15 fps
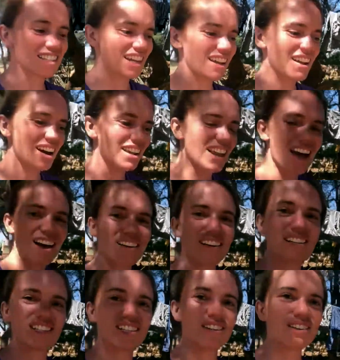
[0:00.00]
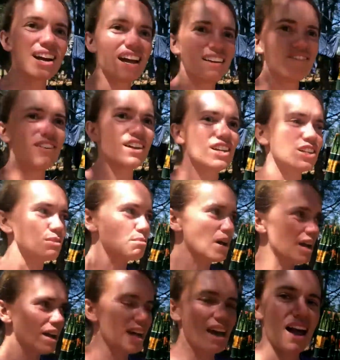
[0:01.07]
that God allowed us to and finish
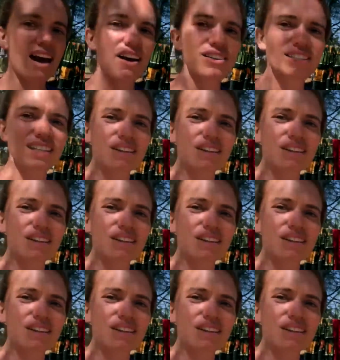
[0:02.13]
my house,